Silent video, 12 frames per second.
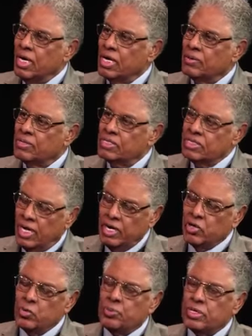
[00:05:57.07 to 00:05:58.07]
and it was
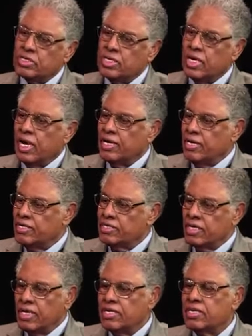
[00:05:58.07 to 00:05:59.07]
they who pushed the ideas
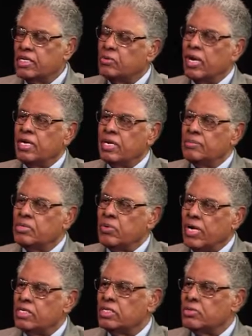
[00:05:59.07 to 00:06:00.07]
that led to the great
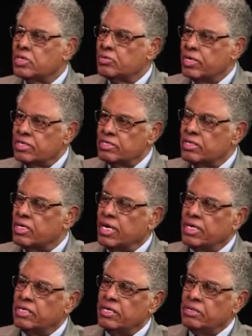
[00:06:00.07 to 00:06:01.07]
immigration restrictions of the
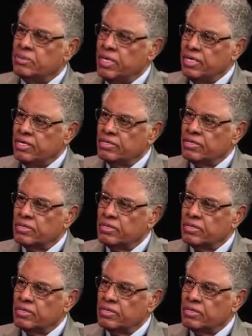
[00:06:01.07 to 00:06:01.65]
1920s.